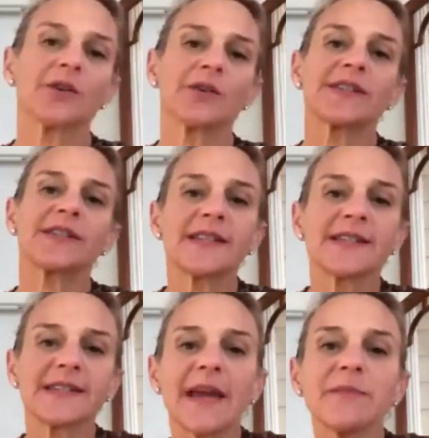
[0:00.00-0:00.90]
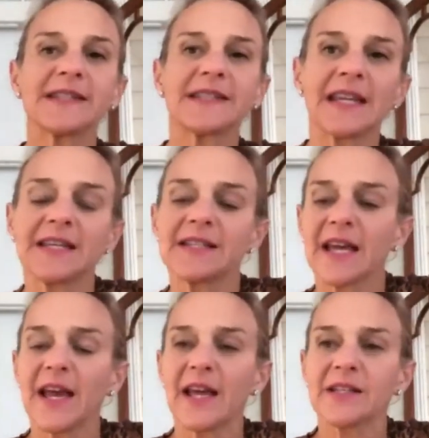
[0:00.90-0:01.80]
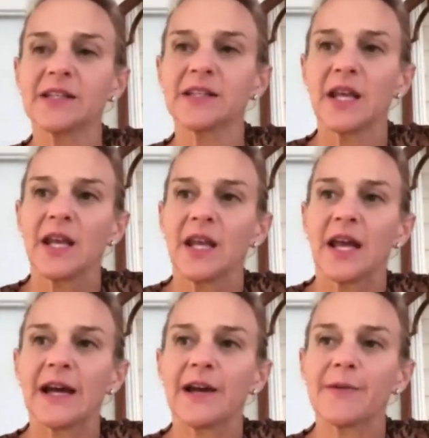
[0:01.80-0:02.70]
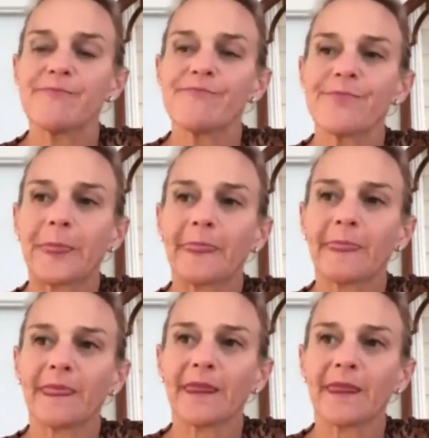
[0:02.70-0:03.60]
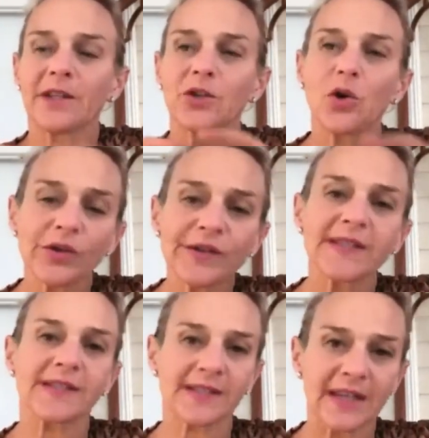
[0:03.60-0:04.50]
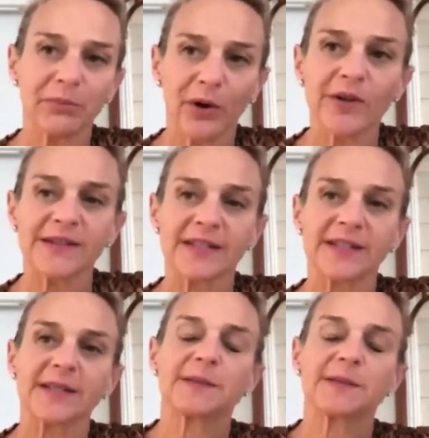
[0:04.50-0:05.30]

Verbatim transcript: the same disease and um, it causes the same processes but